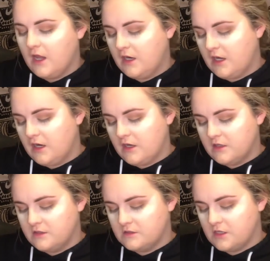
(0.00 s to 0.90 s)
and it
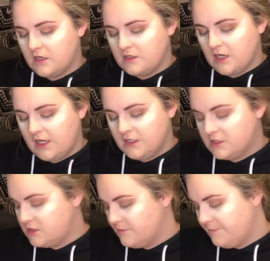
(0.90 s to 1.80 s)
is a
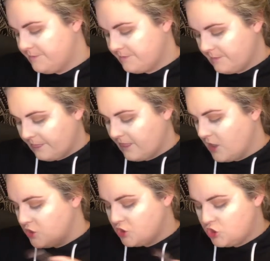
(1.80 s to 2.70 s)
nice
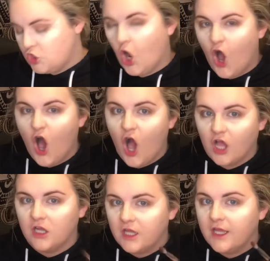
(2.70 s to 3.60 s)

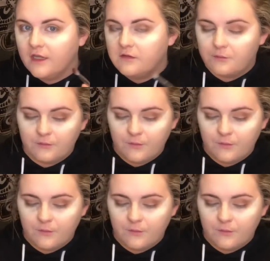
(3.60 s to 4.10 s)
chocolate